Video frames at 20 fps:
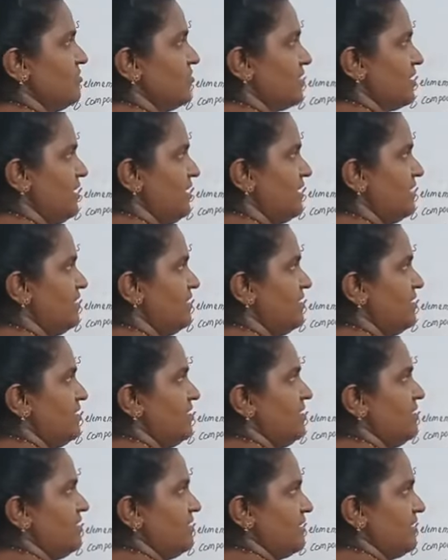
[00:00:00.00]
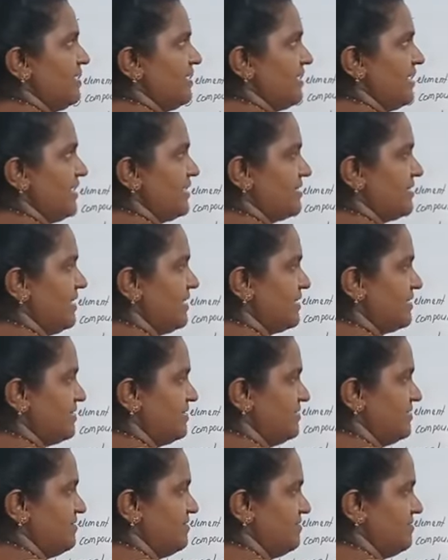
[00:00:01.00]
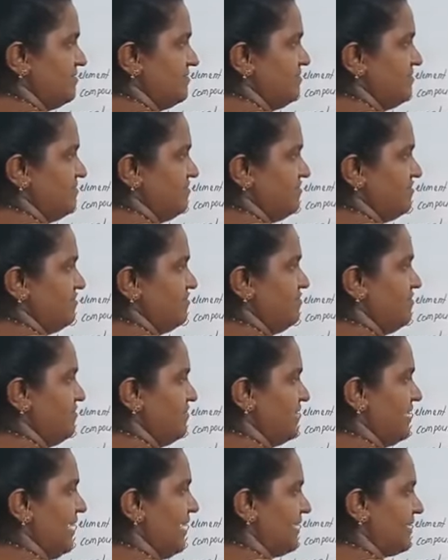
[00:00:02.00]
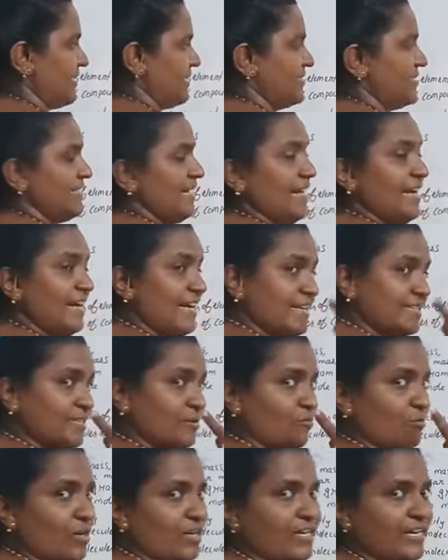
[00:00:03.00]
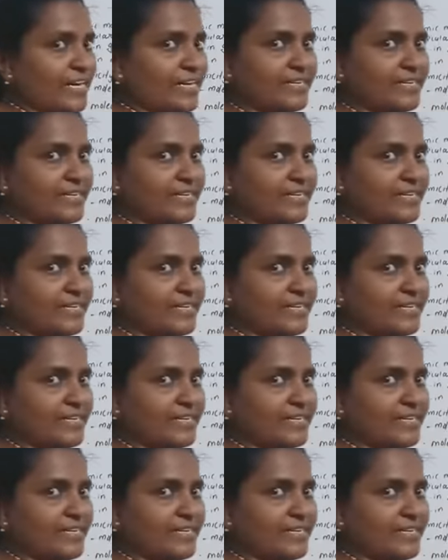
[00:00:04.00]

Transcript: Okay. Here I take nitrogen atom, one